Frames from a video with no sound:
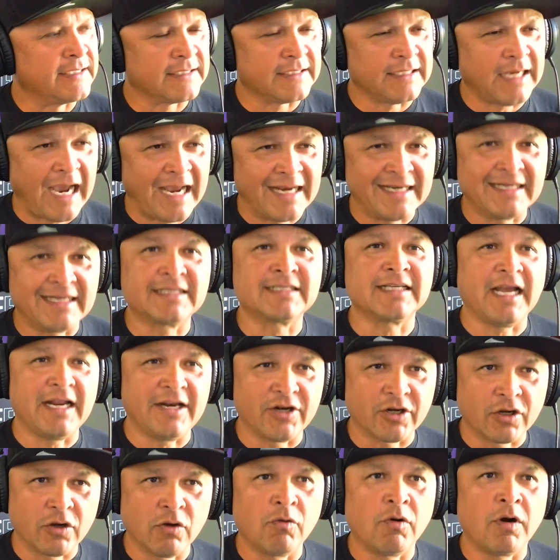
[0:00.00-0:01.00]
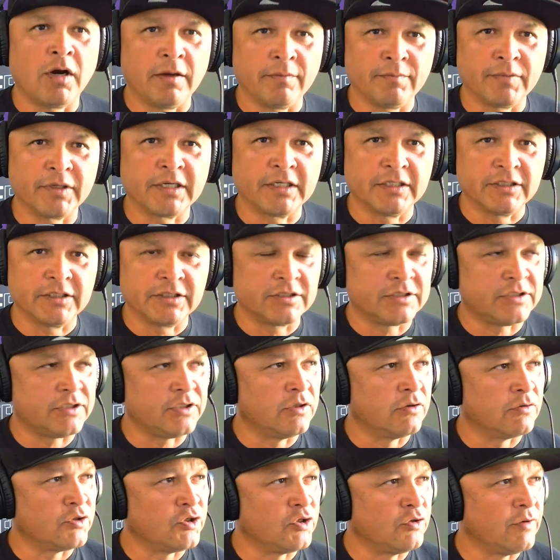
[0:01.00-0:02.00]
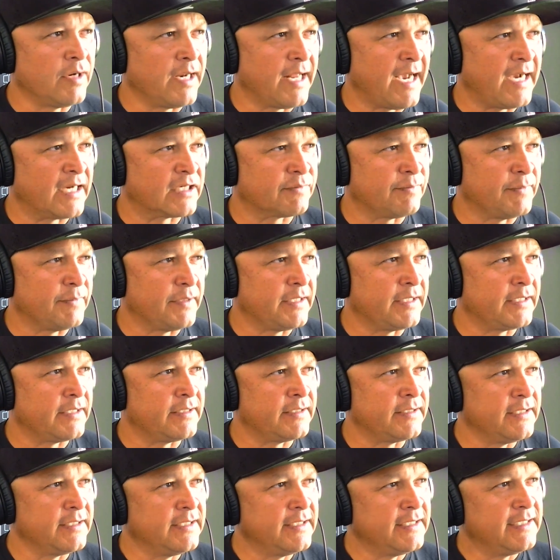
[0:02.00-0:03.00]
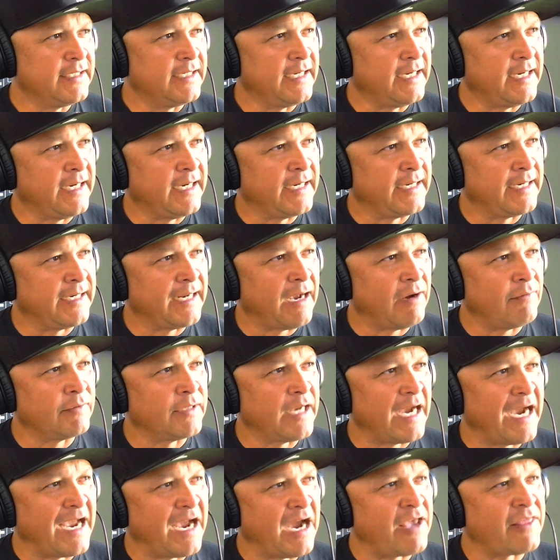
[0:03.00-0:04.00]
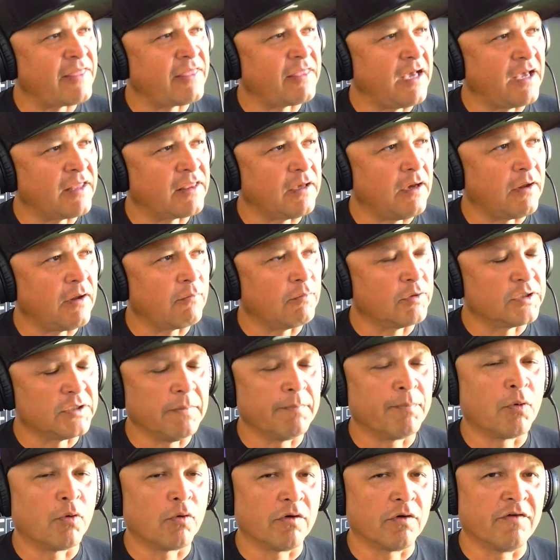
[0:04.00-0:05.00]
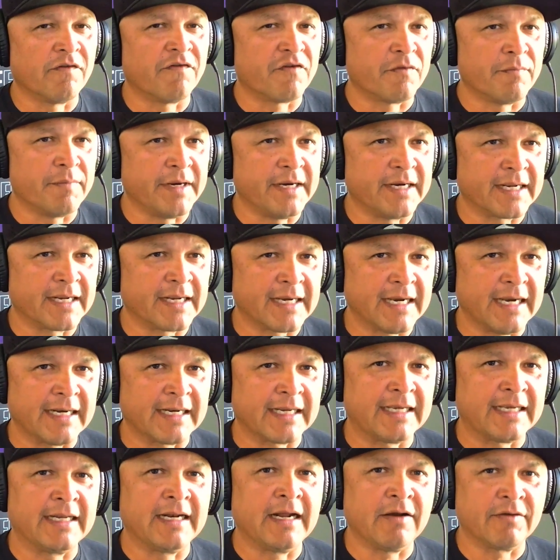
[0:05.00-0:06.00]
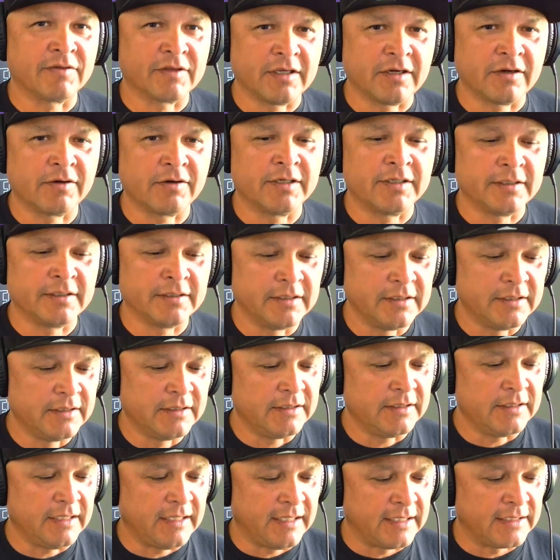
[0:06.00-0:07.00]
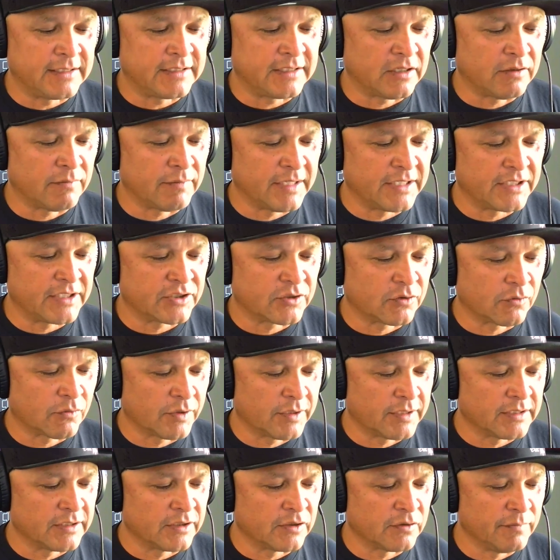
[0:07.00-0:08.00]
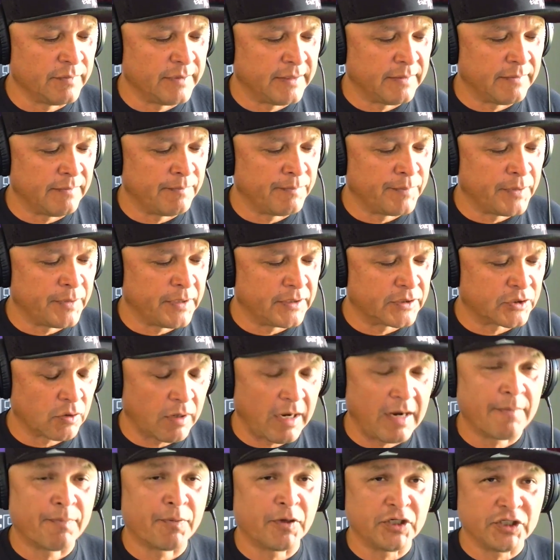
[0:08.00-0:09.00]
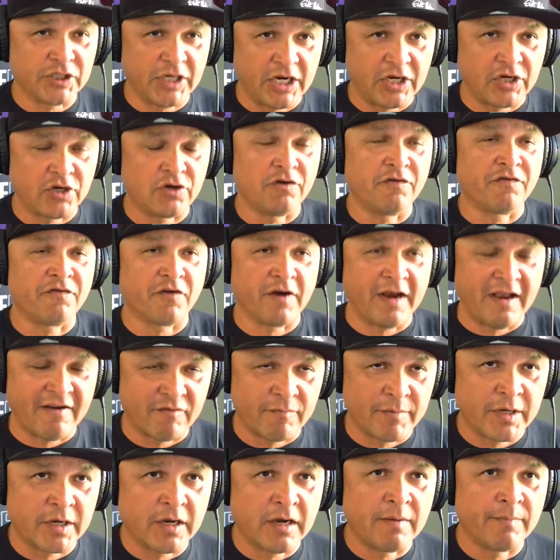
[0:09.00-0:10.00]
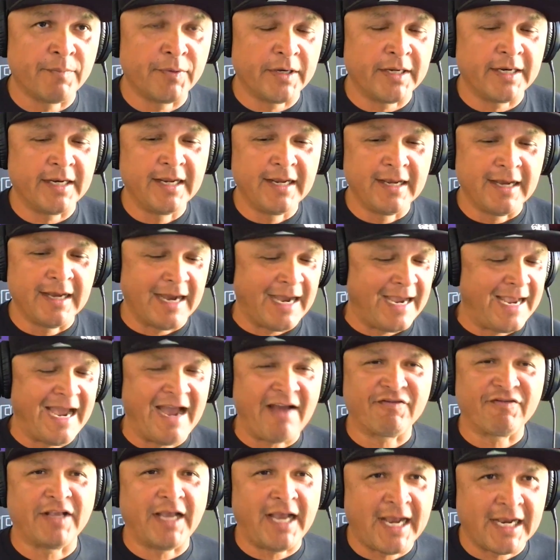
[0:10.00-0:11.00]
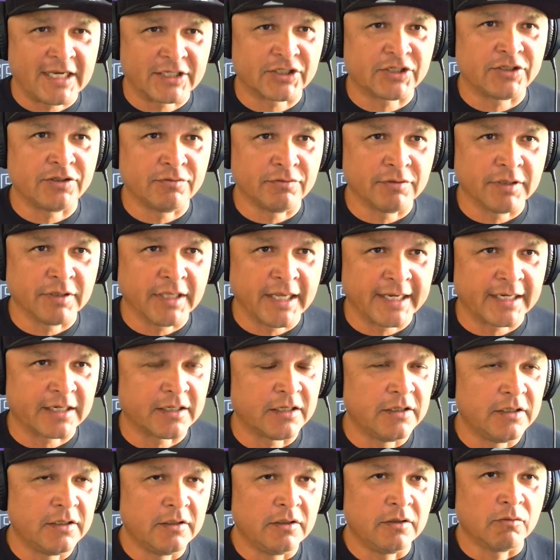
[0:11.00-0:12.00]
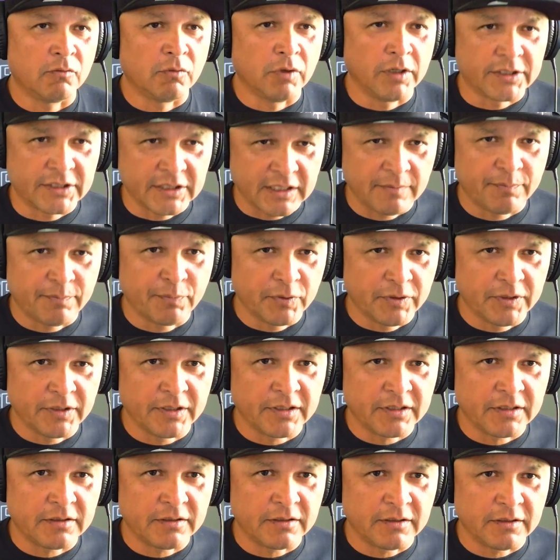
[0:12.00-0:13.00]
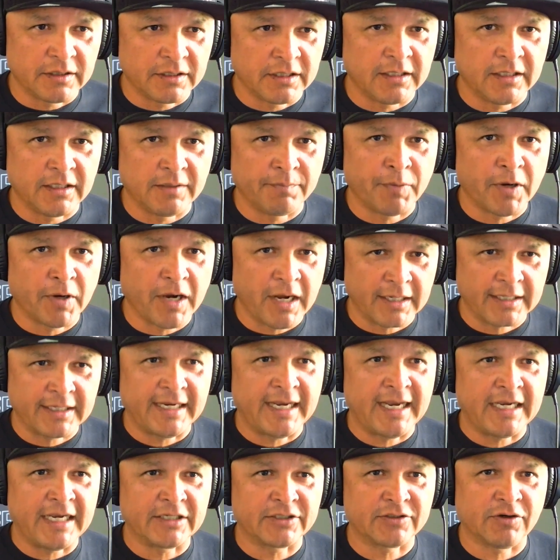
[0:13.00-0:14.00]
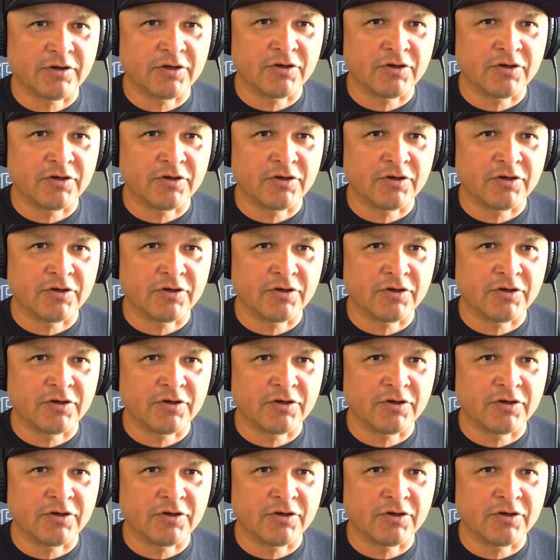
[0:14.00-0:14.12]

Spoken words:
I decided to go on because, you had asked me, and I thought it was important for me to kind of get out there and tell my story a little bit. But so I appreciate you for having me on, but I have to ask you, what's up with the podcast?